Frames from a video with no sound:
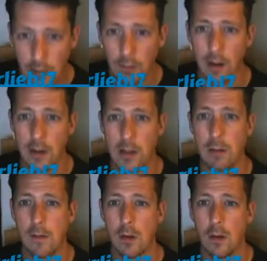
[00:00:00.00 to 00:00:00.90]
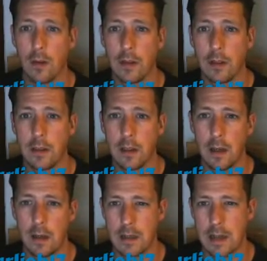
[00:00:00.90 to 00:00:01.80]
Right, so we've got the,
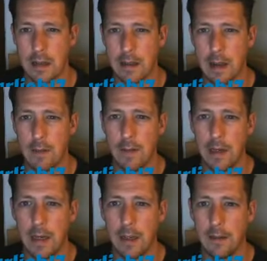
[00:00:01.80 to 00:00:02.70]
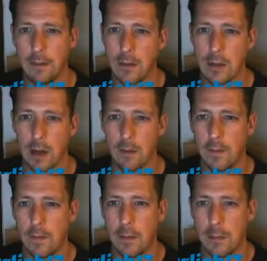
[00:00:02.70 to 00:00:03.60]
is that death hit? So
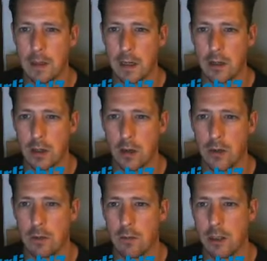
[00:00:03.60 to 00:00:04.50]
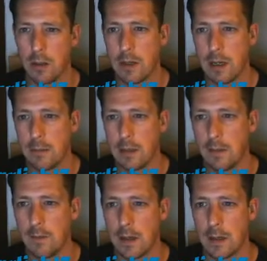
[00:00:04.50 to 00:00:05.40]
50% chance to reduce enemies'
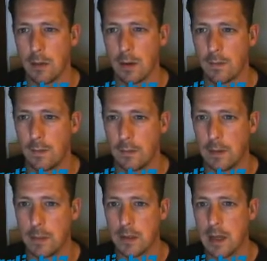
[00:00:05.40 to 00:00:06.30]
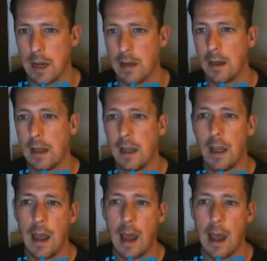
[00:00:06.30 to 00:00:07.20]
defense by 50%
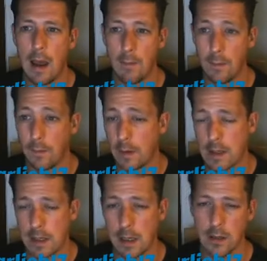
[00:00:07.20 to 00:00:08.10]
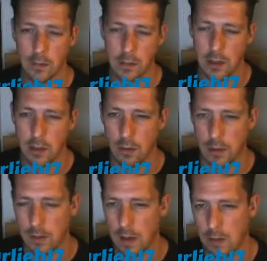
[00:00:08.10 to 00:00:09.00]
for 3 ticks. Obviously
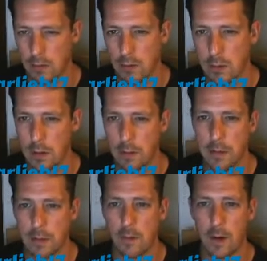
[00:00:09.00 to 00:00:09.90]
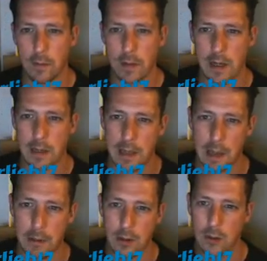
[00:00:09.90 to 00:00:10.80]
strikes for 125%
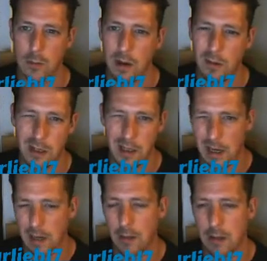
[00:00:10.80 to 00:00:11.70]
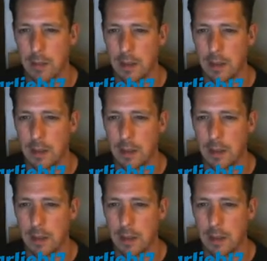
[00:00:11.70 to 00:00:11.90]
damage as well. So you get a nice bit of